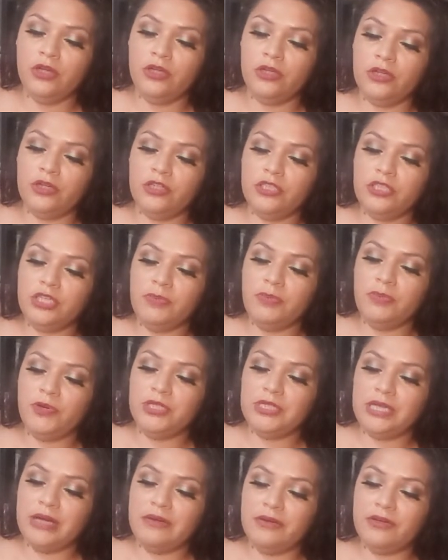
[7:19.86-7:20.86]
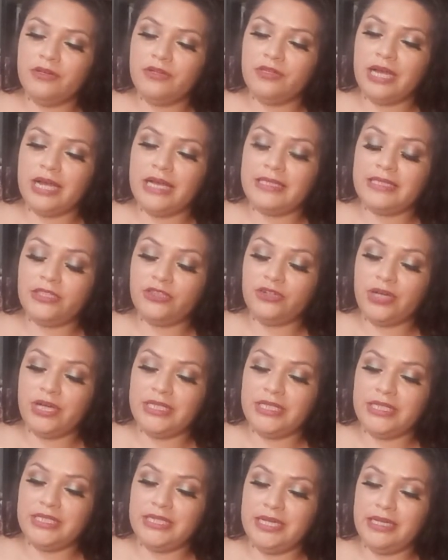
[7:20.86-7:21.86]
Kirsty put down her glass and
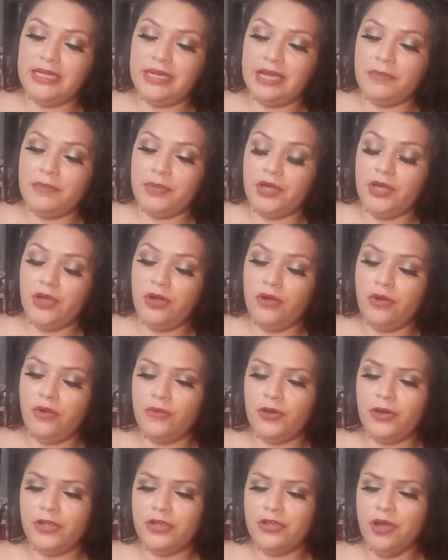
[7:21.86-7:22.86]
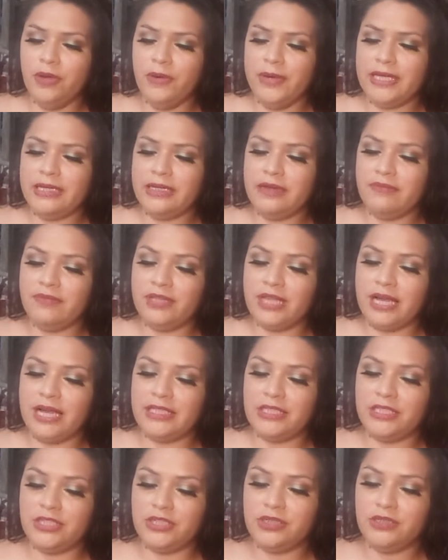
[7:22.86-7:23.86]
tried to stand up. "Where are you going?" Neville
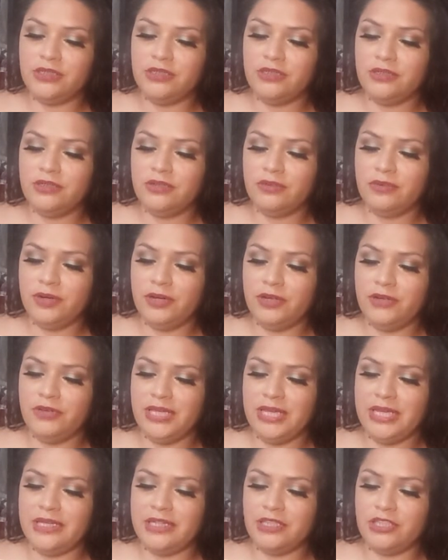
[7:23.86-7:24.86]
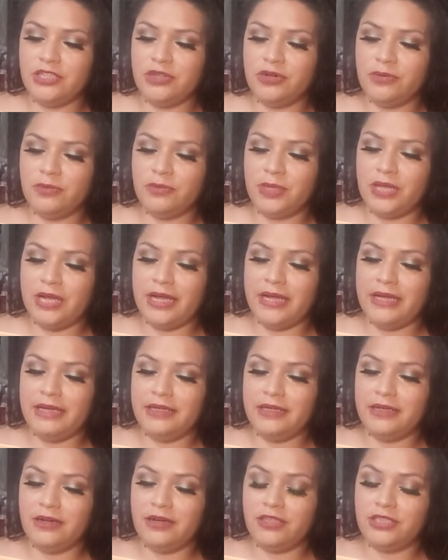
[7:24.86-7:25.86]
asked her. "Where do you think?" she
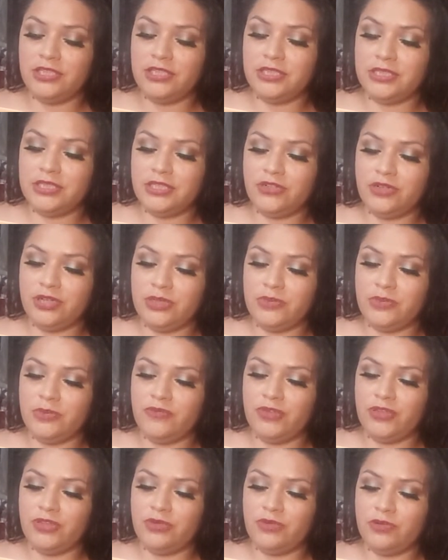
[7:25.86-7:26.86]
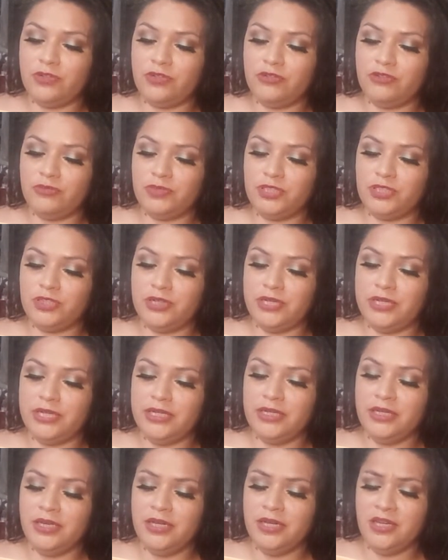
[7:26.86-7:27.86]
replied, consciously trying to prevent the words from
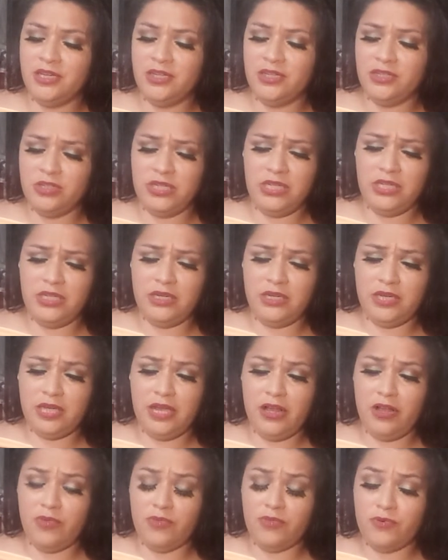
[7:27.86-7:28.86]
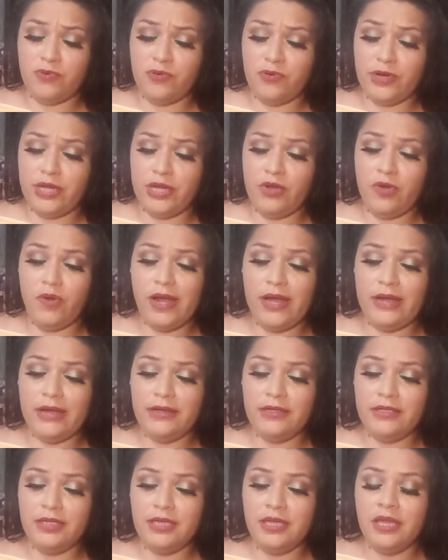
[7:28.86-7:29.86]
slurring. "Do you need any help?" Rory
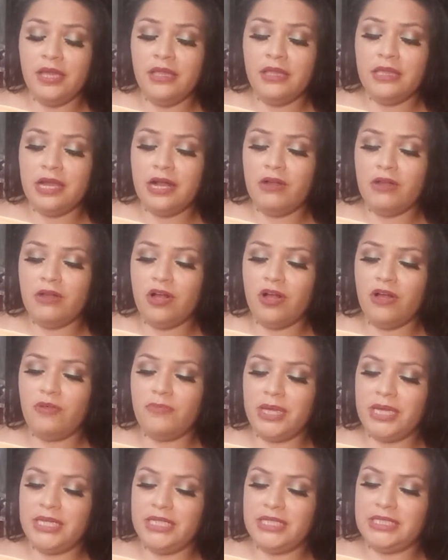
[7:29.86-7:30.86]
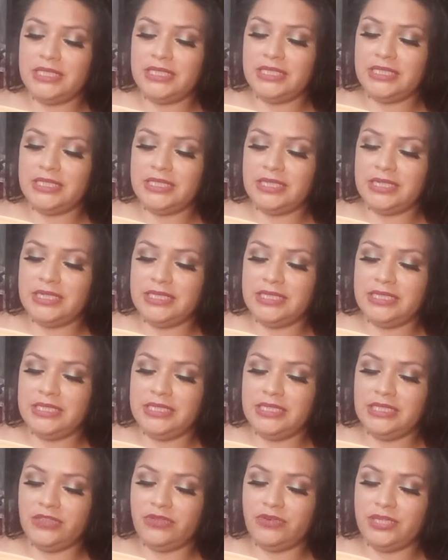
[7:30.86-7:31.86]
inquired. The alcohol made his lids lazy
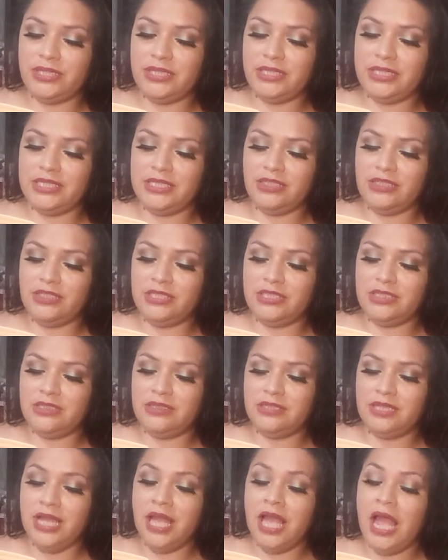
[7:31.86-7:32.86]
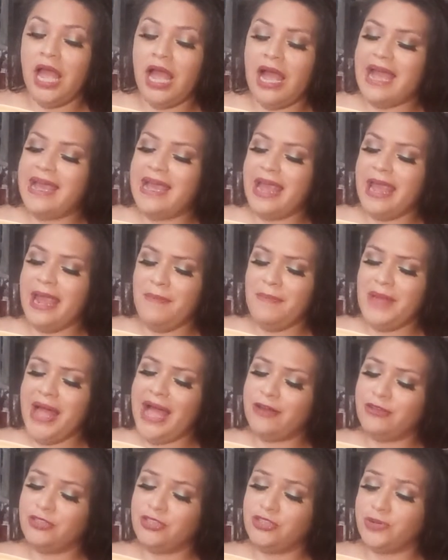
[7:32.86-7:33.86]
and his grin lazier still. "I am
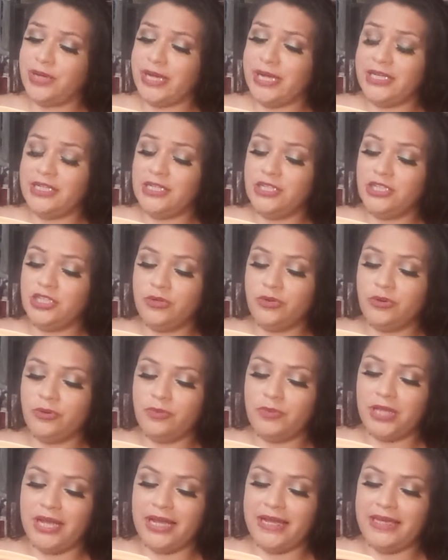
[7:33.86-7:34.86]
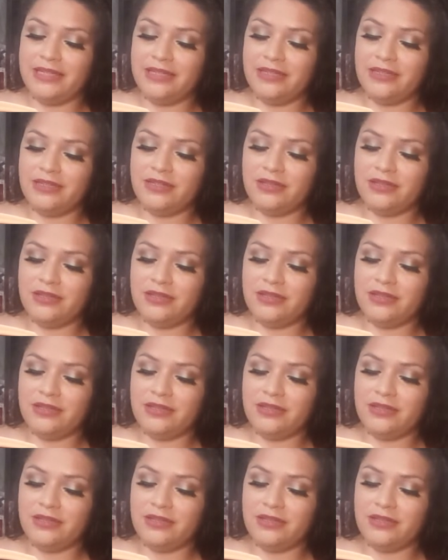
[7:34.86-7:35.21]
house-trained," she replied.